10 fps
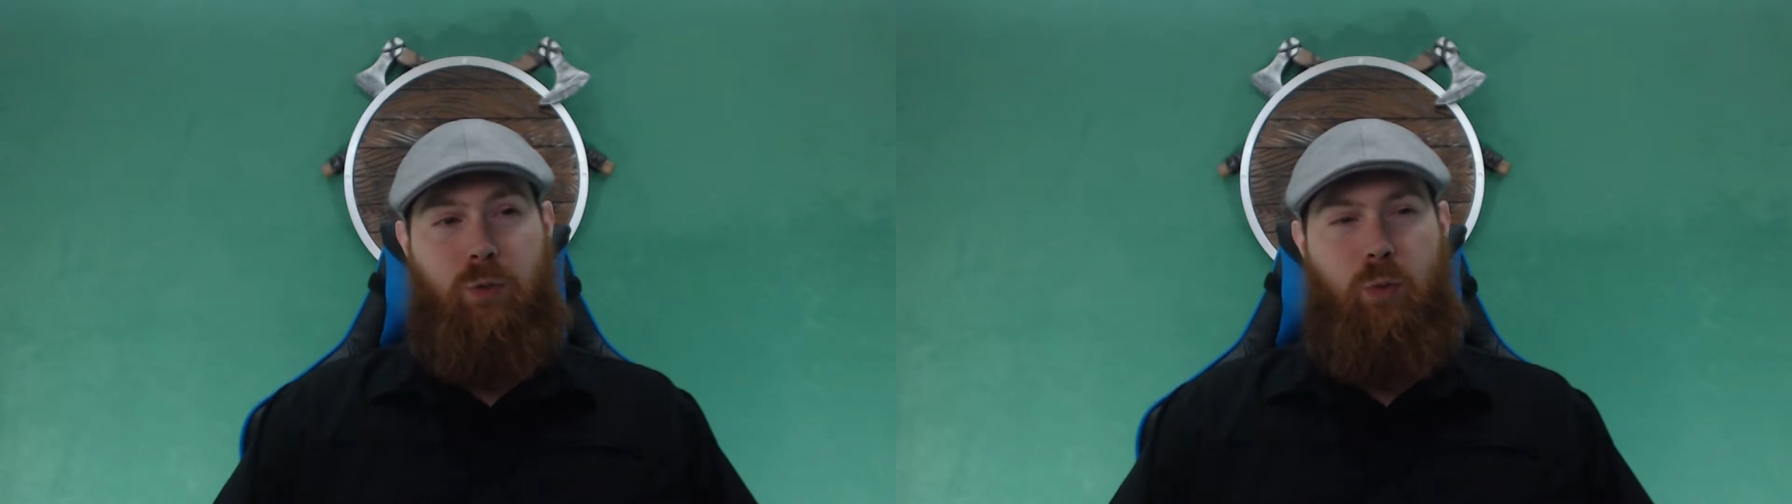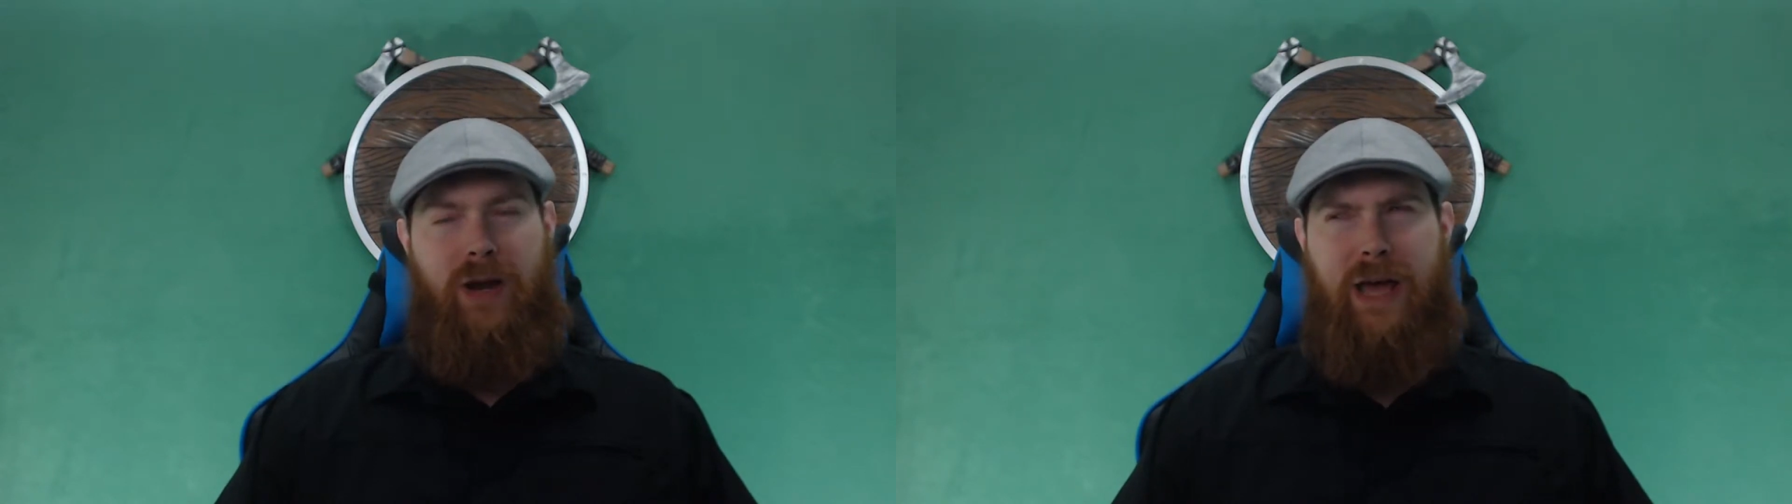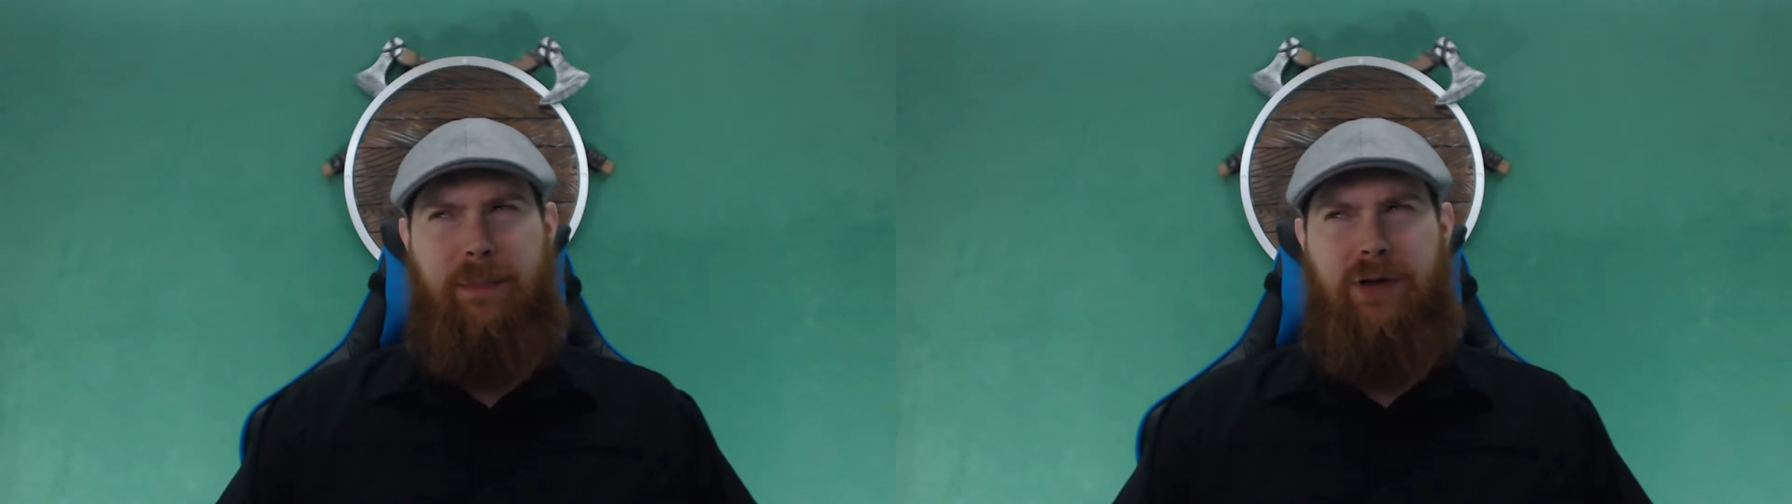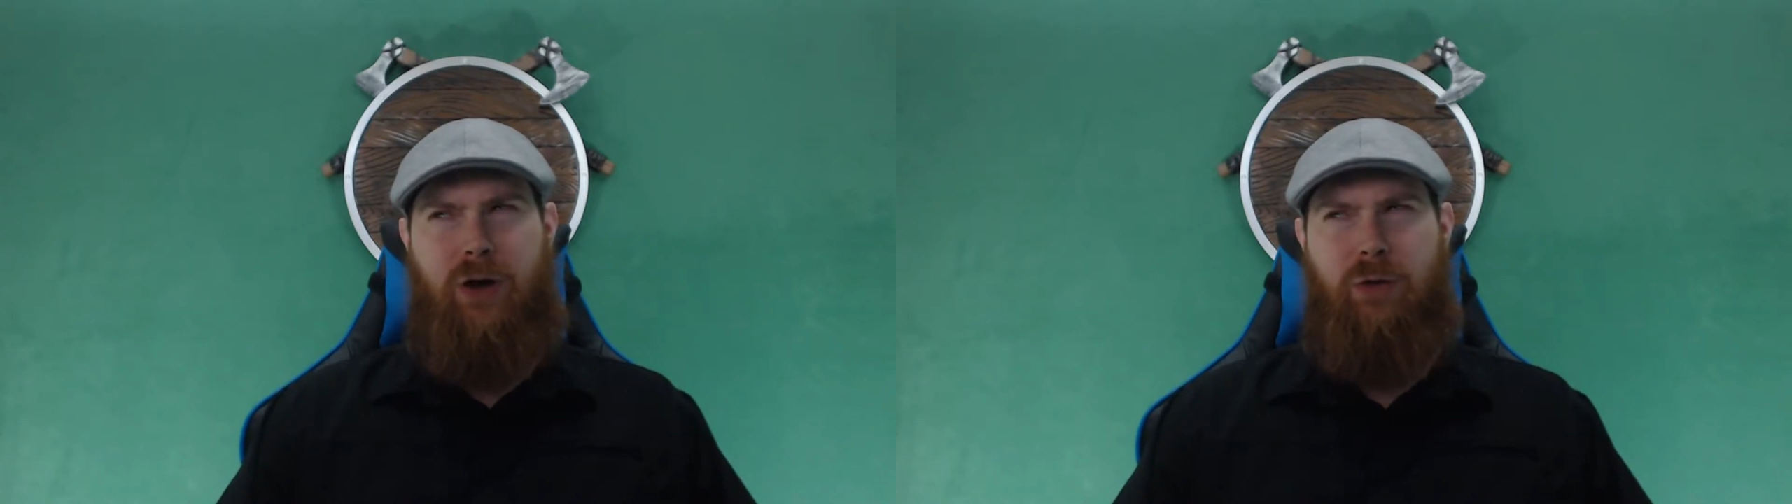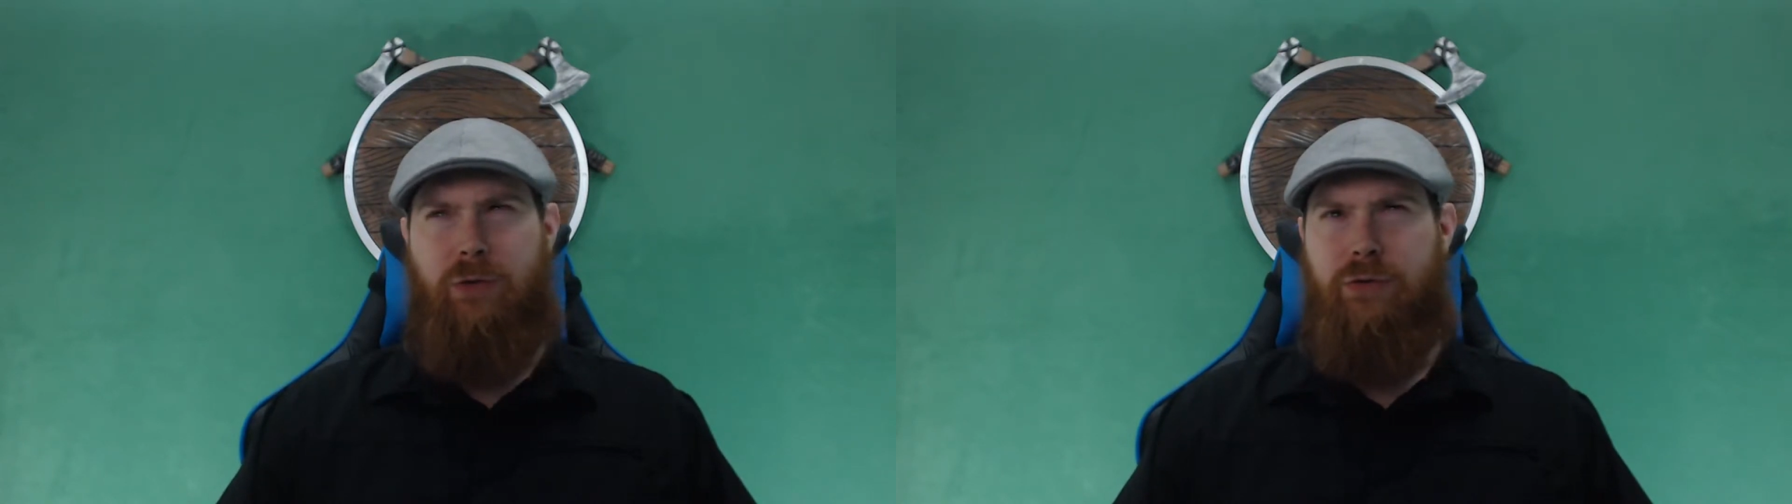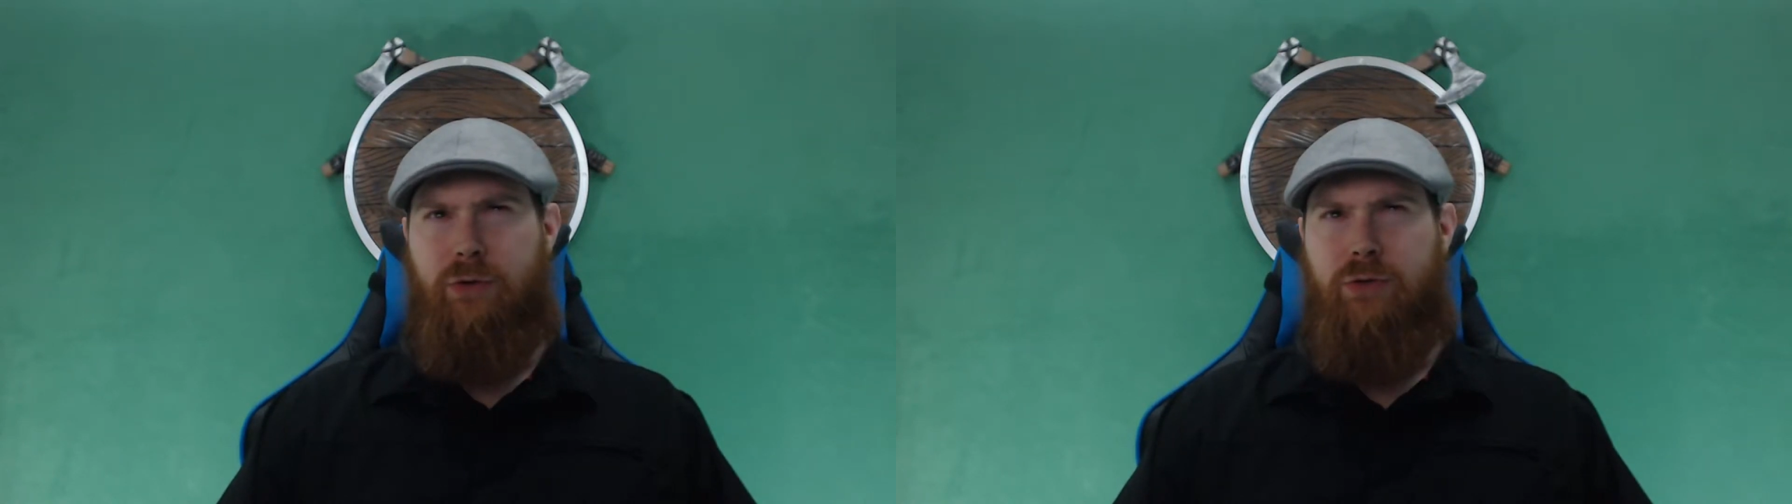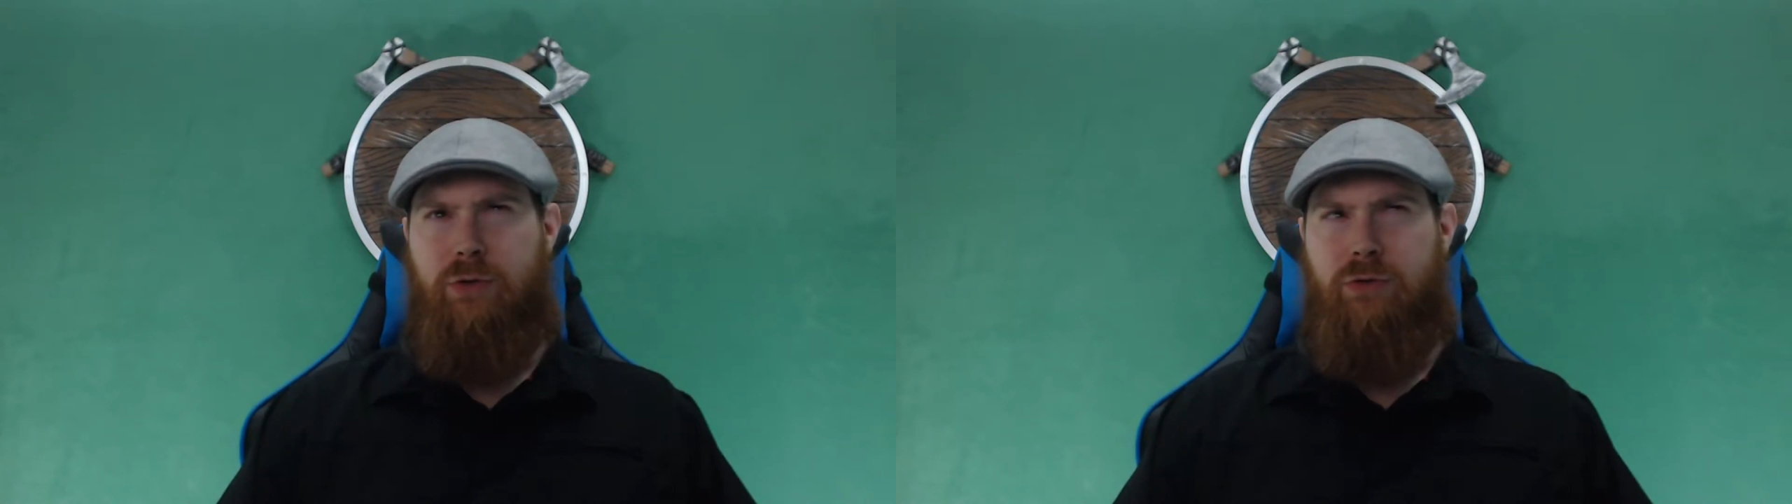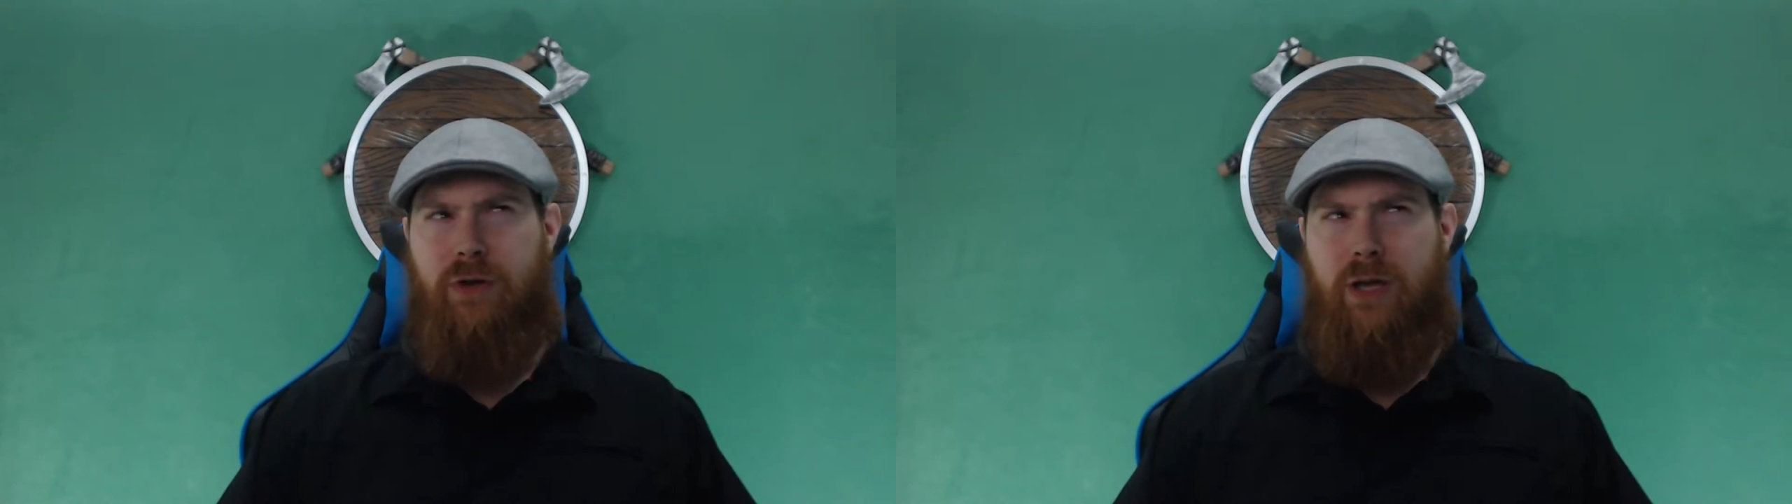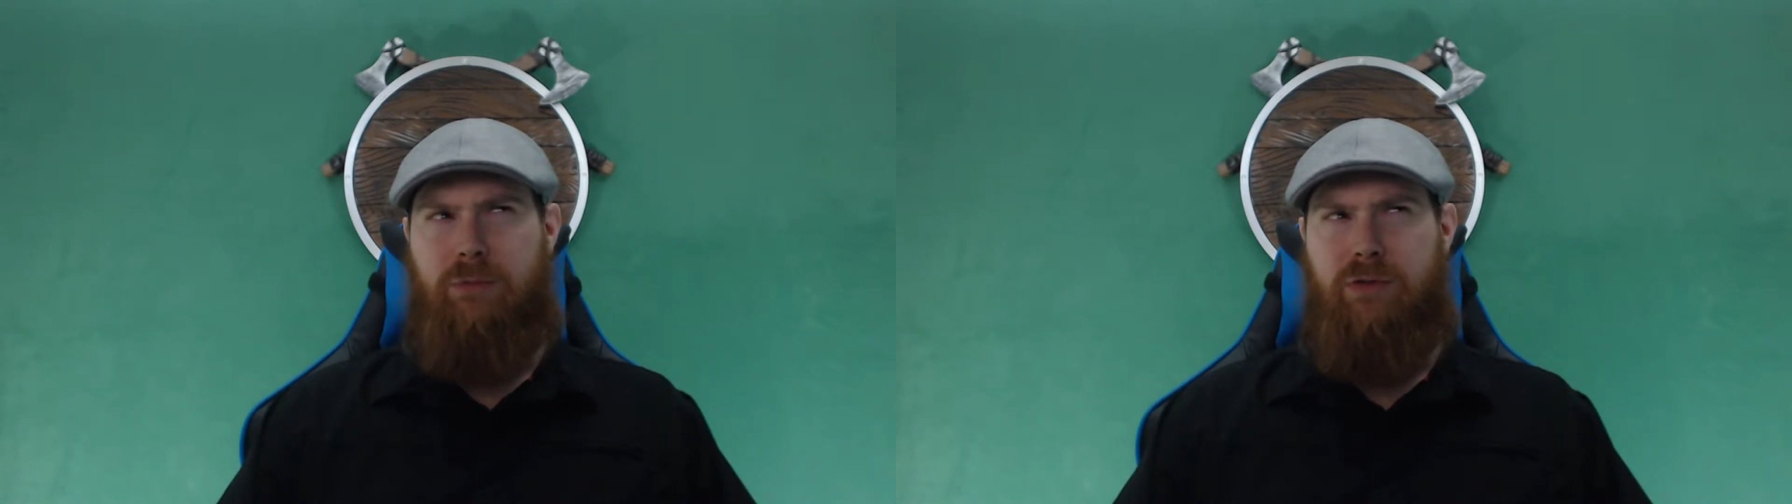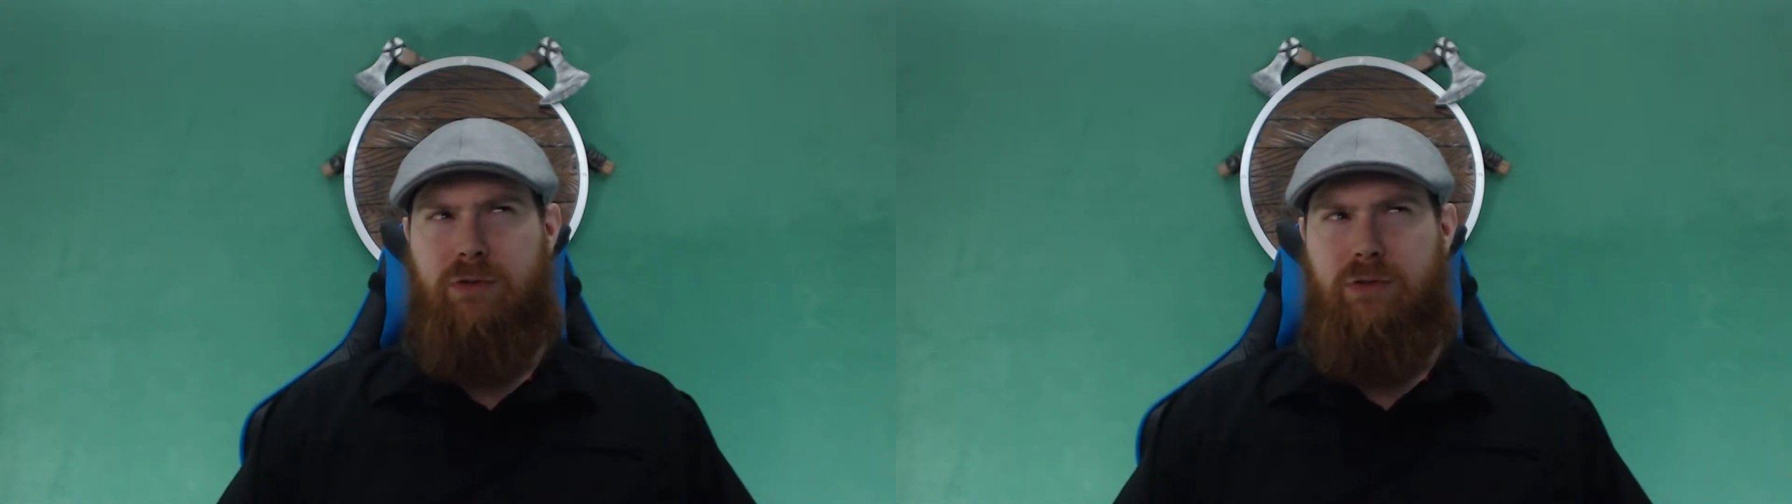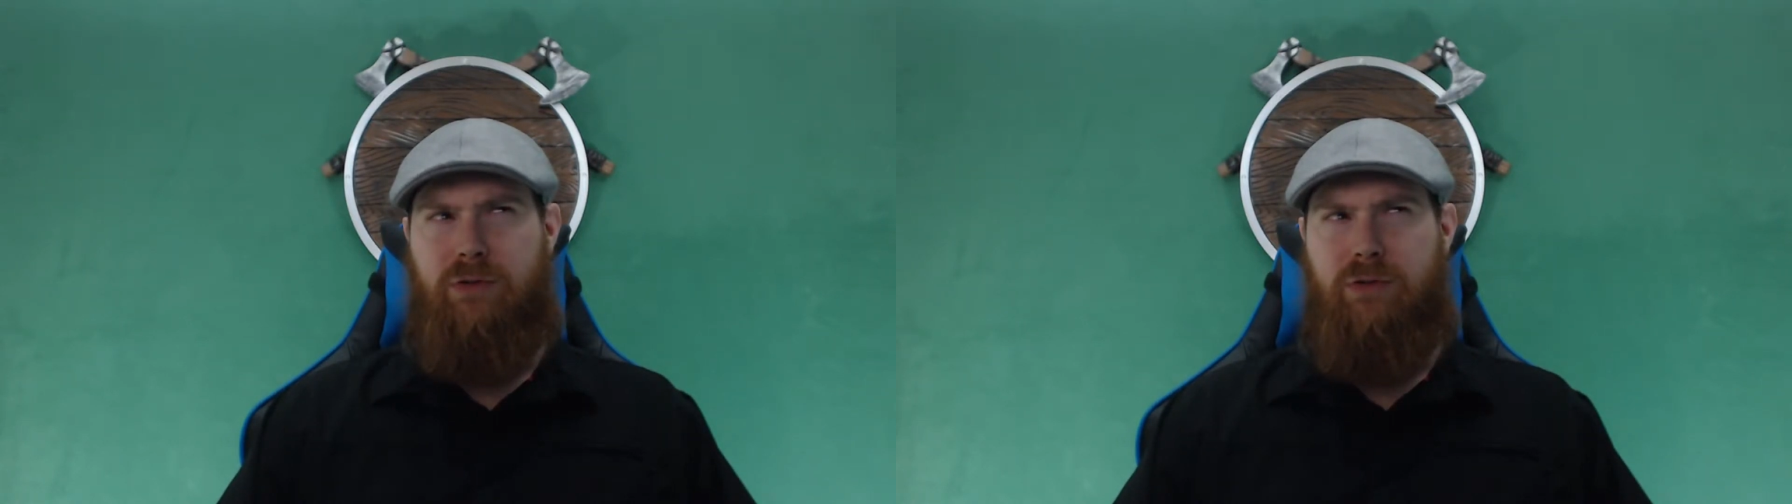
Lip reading: what happened to all those old usernames?